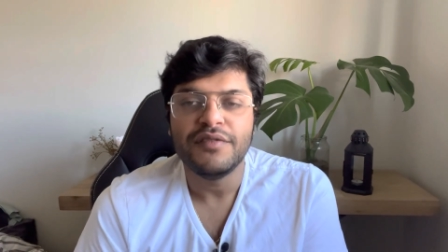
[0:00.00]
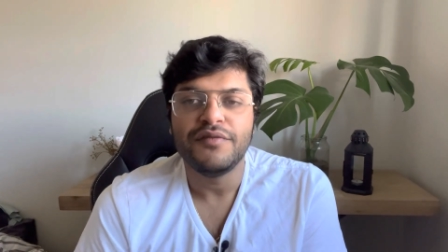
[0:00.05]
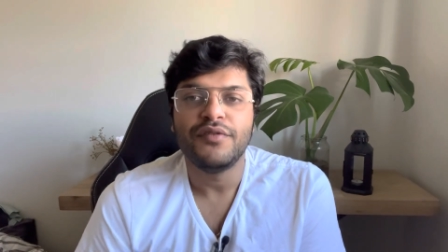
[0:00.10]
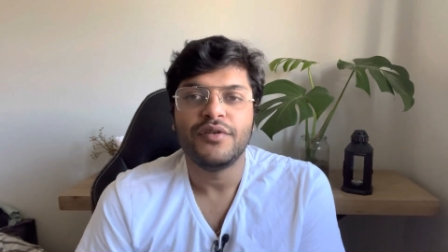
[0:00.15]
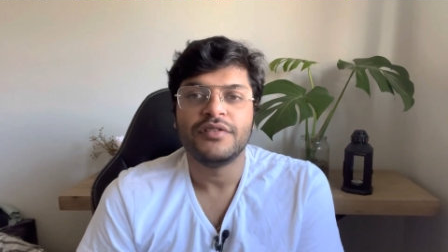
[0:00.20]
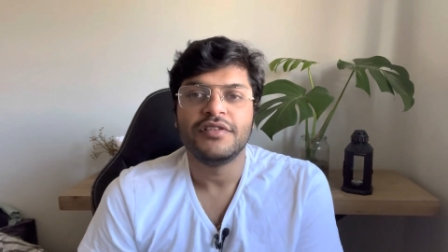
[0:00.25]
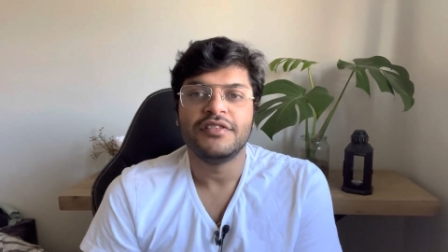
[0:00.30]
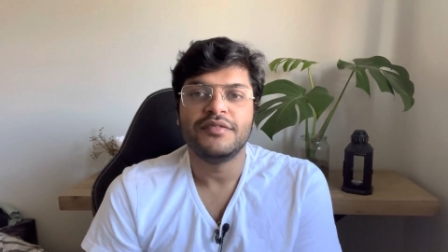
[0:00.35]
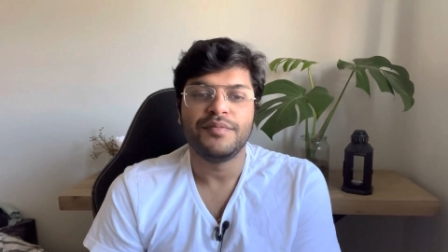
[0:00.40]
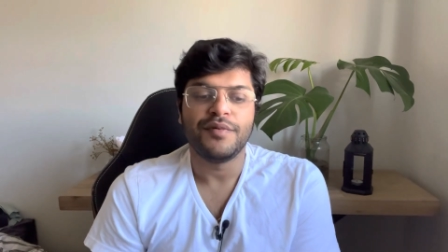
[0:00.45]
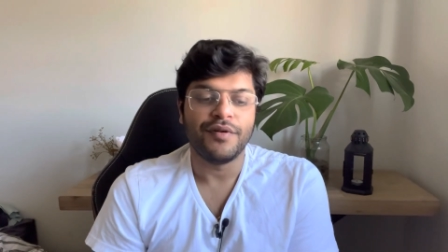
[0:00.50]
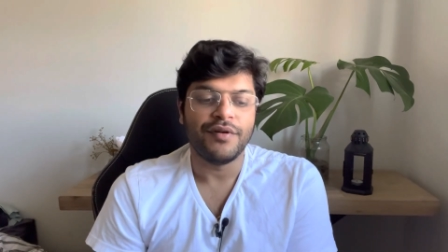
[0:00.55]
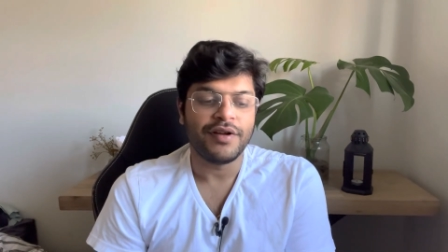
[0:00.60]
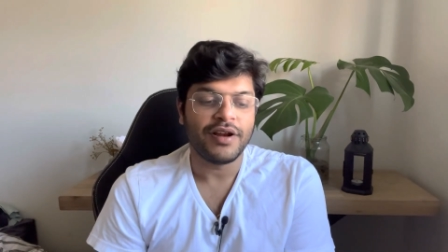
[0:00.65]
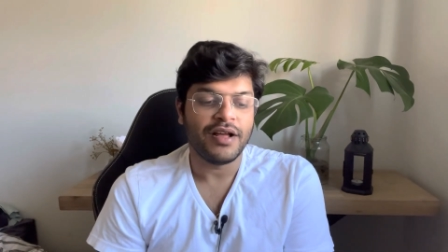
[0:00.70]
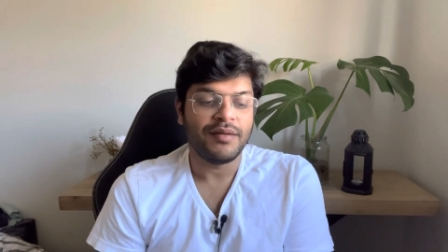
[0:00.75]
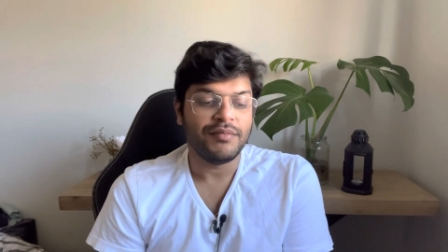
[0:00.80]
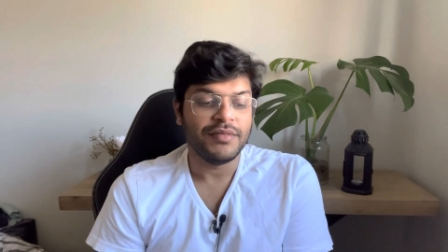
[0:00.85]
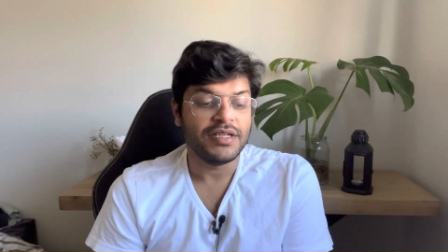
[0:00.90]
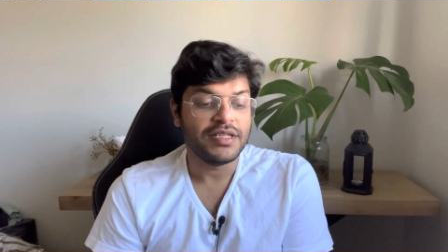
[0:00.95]
for this
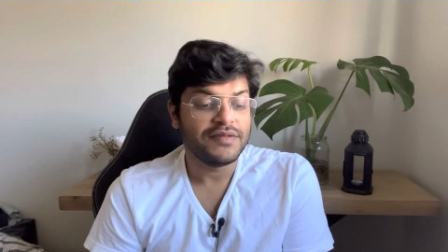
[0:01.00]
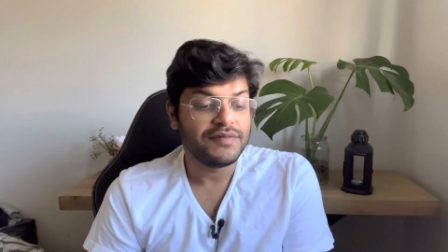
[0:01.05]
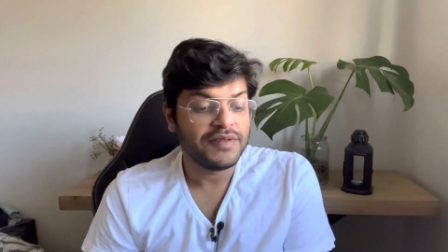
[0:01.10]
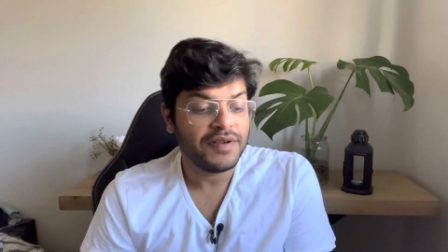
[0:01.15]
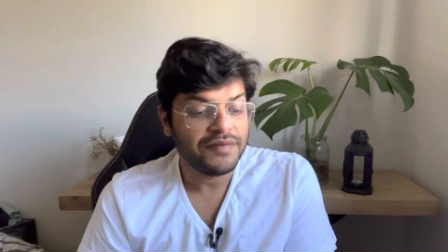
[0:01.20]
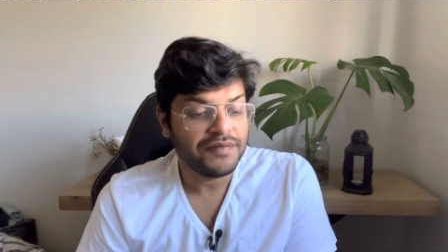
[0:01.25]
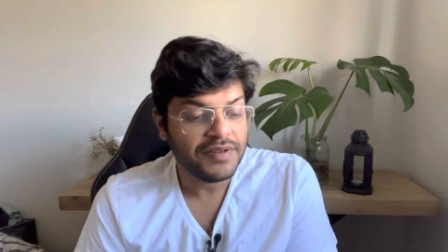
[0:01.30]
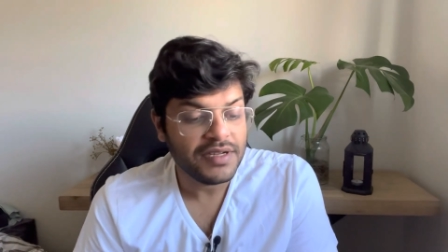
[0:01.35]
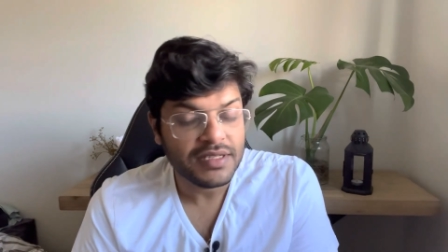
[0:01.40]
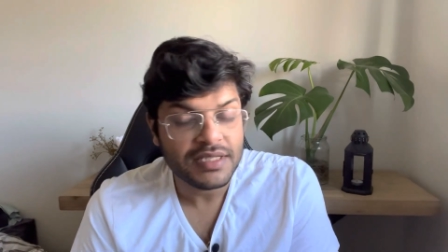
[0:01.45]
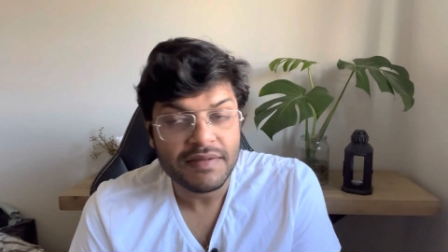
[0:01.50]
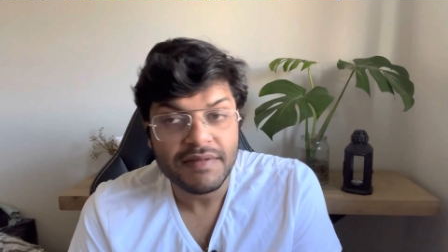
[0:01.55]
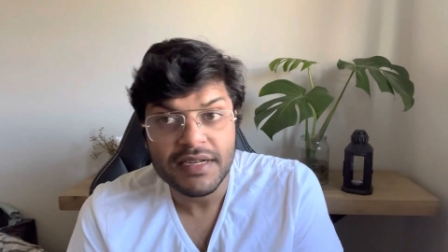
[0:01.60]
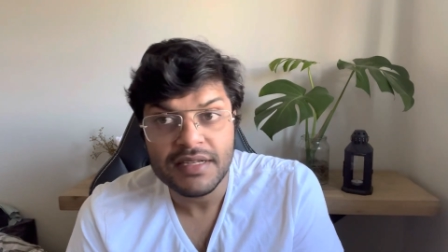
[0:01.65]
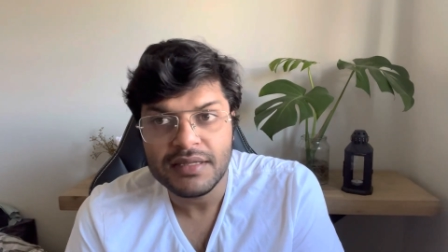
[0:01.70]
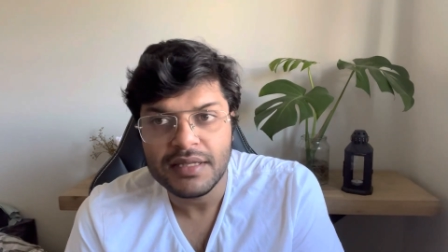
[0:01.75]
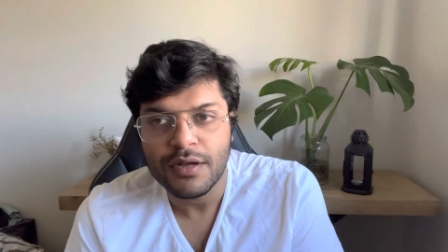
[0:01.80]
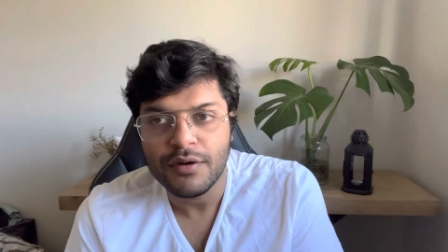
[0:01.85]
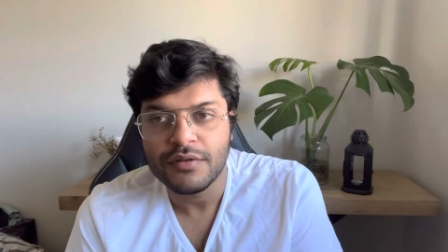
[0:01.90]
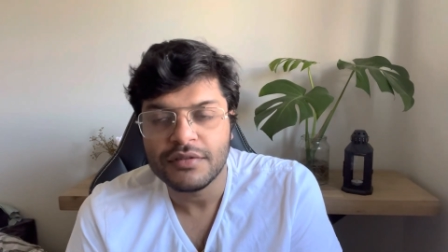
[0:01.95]
program is
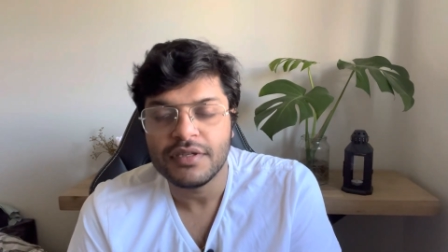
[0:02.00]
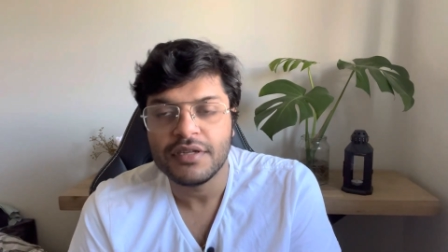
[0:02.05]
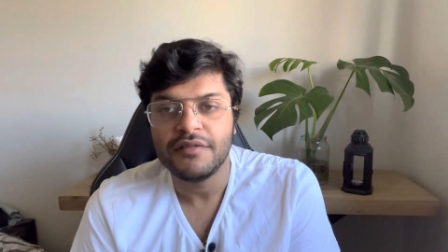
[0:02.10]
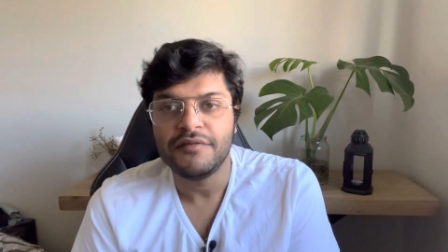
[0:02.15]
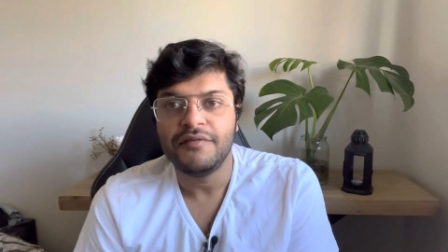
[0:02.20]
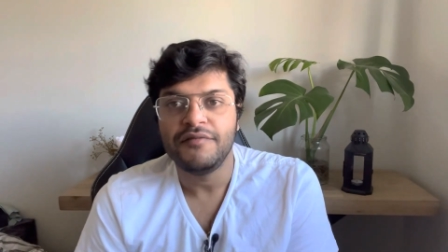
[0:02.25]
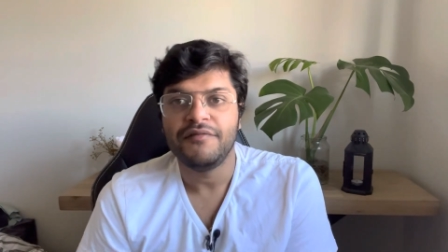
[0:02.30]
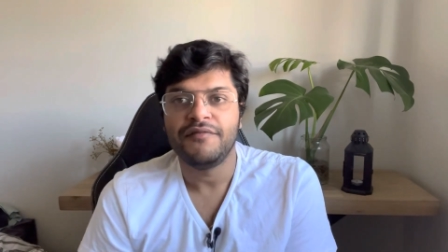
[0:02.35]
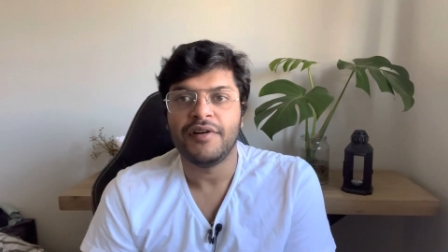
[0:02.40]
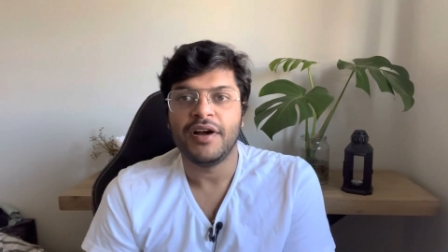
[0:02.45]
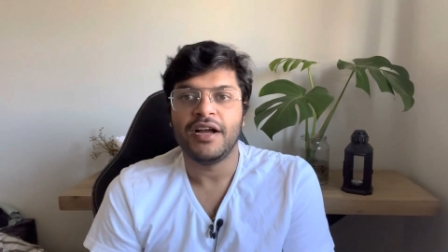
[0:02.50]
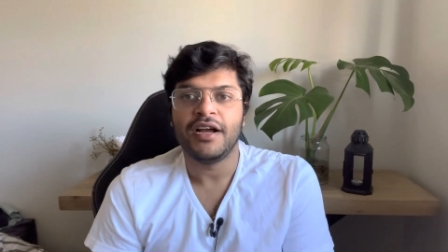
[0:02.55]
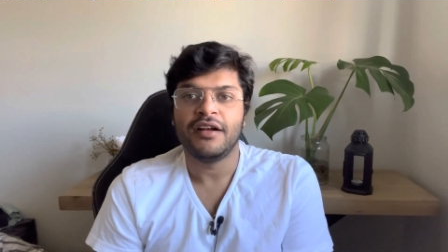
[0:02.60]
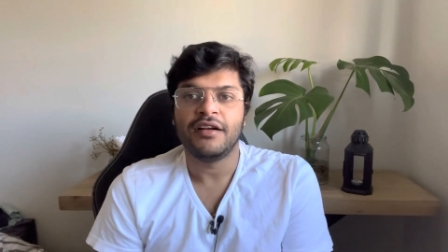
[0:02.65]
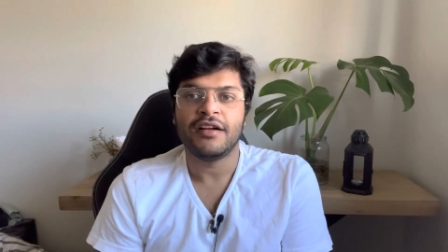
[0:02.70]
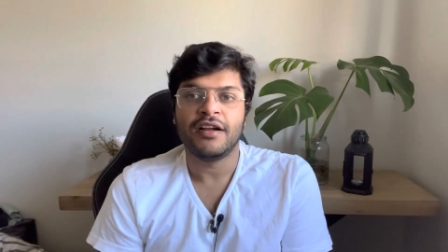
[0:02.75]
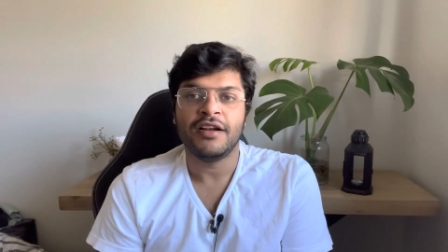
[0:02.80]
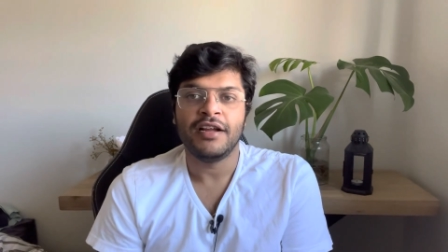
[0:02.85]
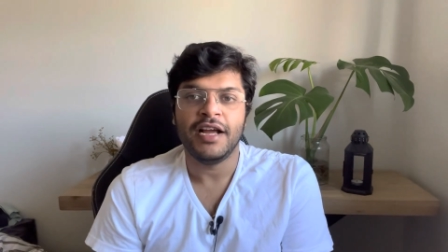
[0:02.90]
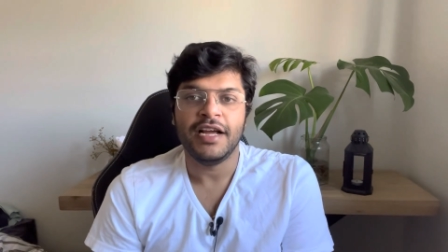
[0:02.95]

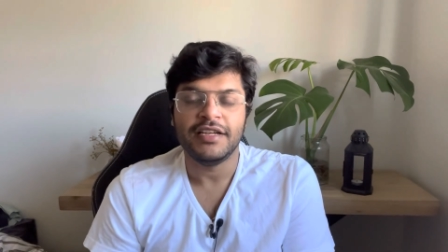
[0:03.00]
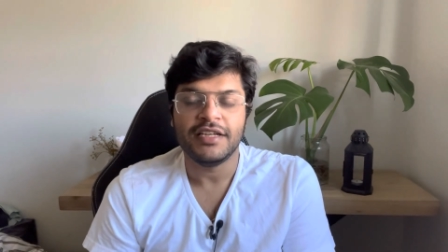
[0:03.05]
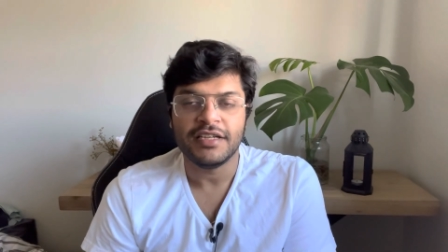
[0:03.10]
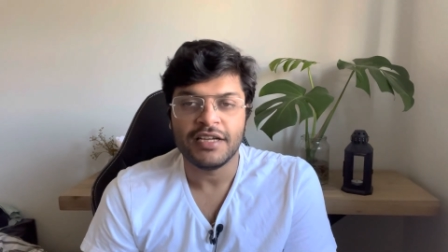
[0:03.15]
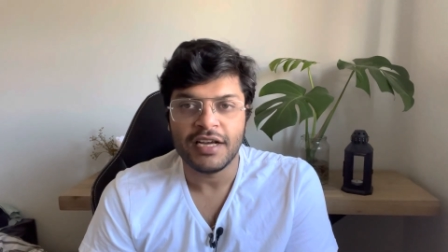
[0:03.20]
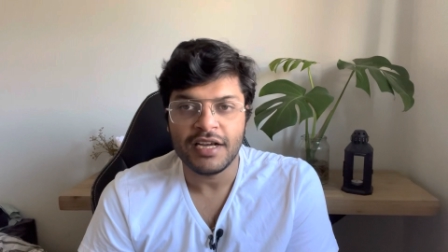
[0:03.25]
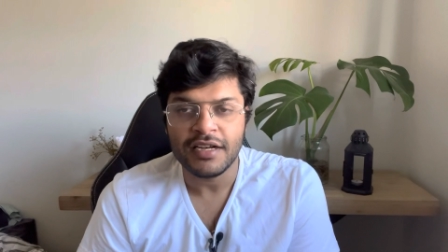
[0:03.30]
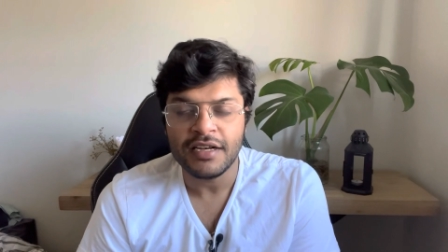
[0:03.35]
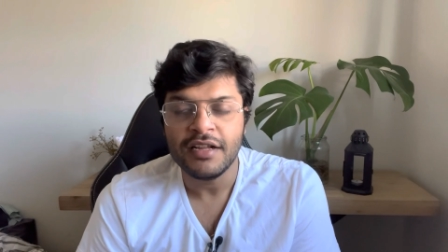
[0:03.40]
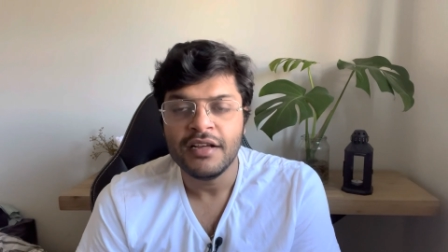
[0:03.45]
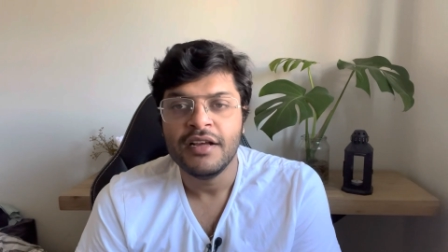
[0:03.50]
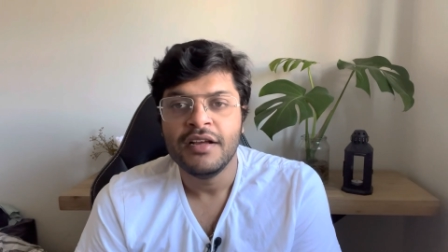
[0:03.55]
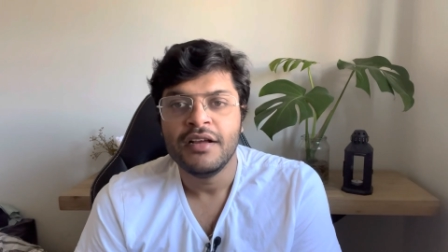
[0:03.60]
57589